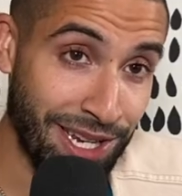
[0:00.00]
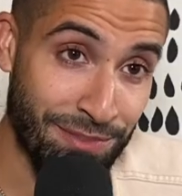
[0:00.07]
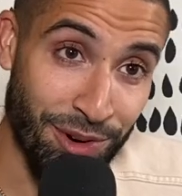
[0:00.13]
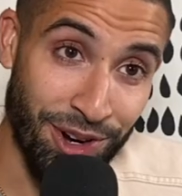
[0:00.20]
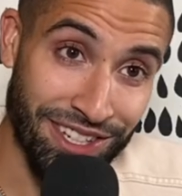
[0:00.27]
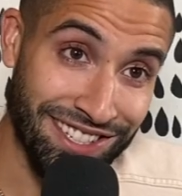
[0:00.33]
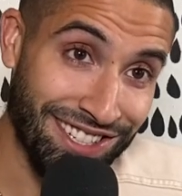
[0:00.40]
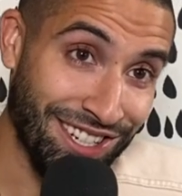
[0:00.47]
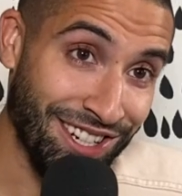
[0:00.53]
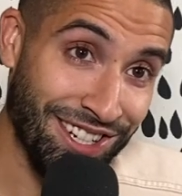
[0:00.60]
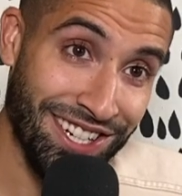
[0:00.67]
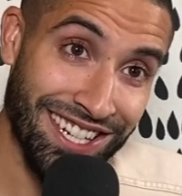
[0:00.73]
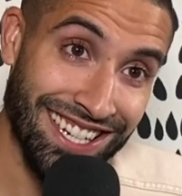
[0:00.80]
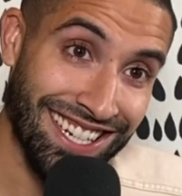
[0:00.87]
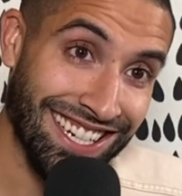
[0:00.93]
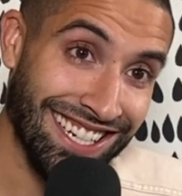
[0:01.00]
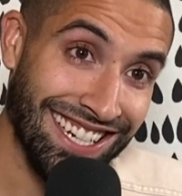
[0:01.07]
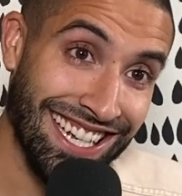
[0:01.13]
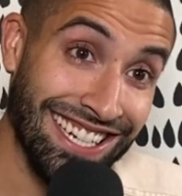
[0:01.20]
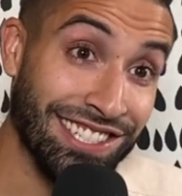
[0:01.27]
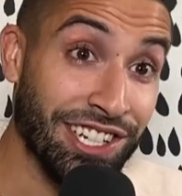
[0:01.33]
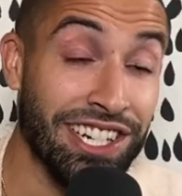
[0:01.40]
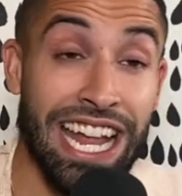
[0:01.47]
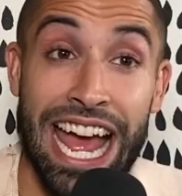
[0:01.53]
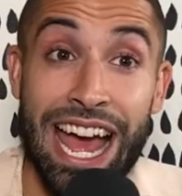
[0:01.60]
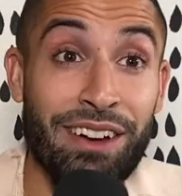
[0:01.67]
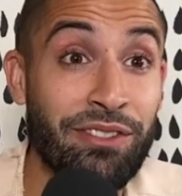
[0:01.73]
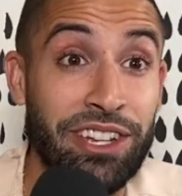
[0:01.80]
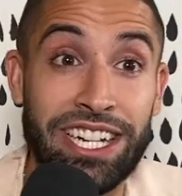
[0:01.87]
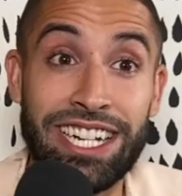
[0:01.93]
boys, dude and it's good to
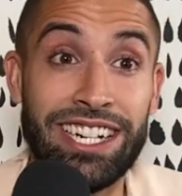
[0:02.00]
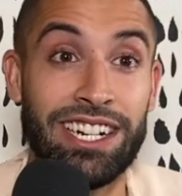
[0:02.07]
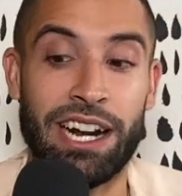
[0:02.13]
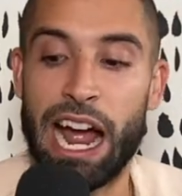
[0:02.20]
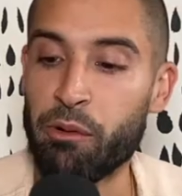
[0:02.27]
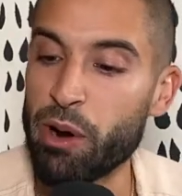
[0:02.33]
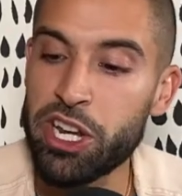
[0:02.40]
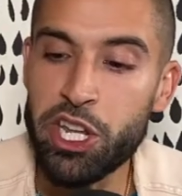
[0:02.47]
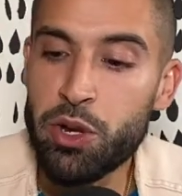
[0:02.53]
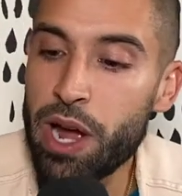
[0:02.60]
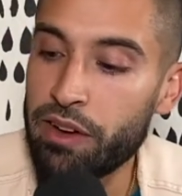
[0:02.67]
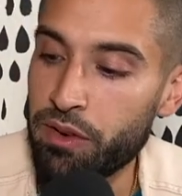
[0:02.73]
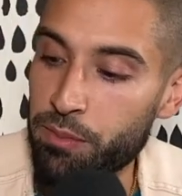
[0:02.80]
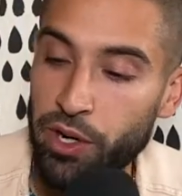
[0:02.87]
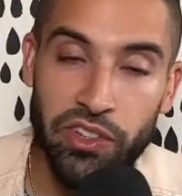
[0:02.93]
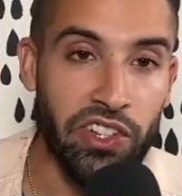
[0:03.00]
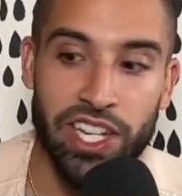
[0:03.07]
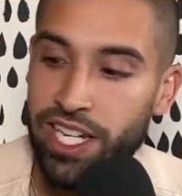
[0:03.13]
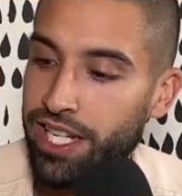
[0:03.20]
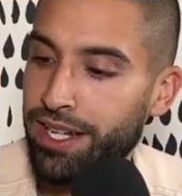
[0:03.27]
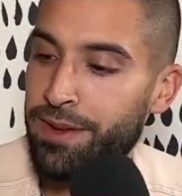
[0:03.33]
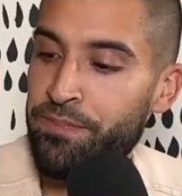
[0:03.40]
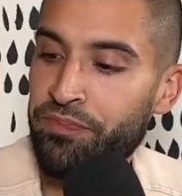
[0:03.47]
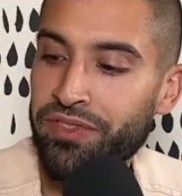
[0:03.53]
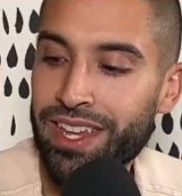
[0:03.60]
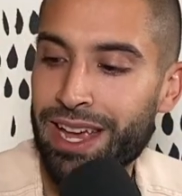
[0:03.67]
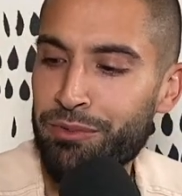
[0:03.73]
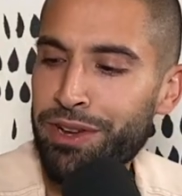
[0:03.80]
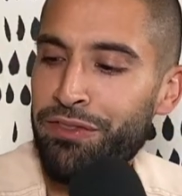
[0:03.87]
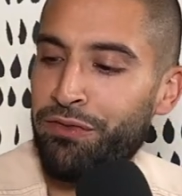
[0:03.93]
have you here. When do you have a martini?
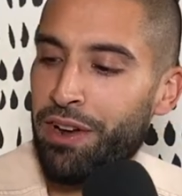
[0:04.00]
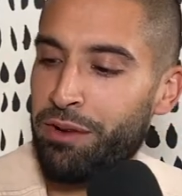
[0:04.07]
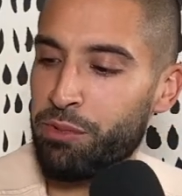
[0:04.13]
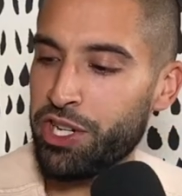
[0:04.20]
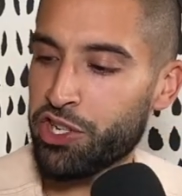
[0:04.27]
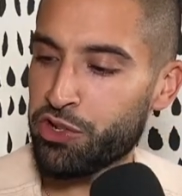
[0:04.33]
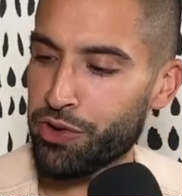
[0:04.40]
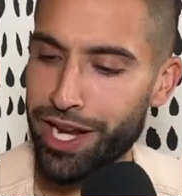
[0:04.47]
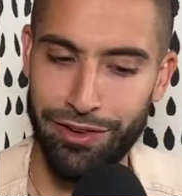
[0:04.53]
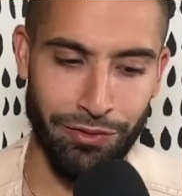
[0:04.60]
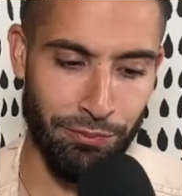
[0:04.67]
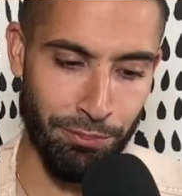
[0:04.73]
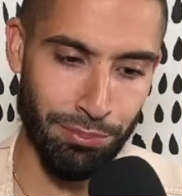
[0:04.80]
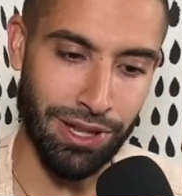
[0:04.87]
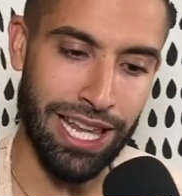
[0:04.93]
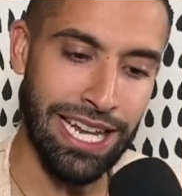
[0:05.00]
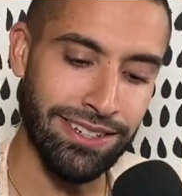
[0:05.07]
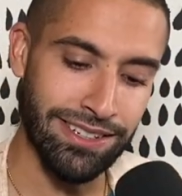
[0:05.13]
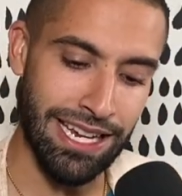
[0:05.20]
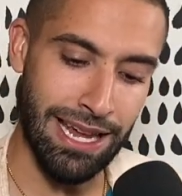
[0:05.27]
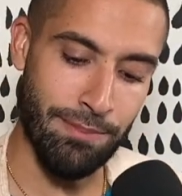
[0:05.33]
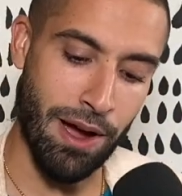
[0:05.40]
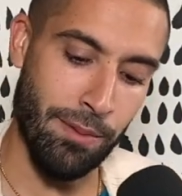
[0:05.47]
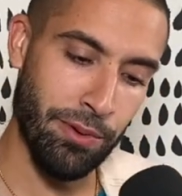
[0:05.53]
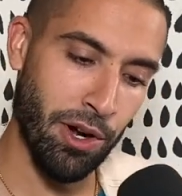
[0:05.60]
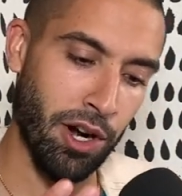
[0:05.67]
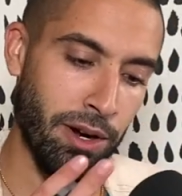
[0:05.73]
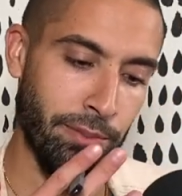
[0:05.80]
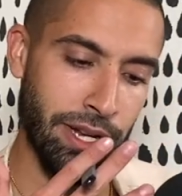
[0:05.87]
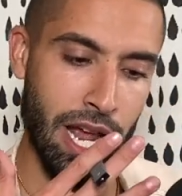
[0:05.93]
And we and we strafe blazing hip hop and R
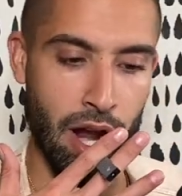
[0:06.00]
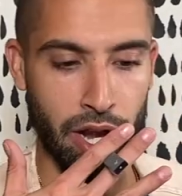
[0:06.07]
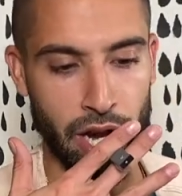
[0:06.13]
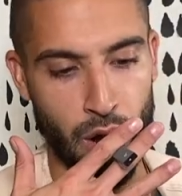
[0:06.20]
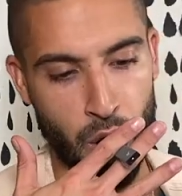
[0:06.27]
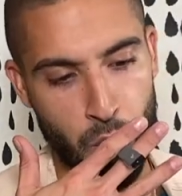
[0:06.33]
and B out here.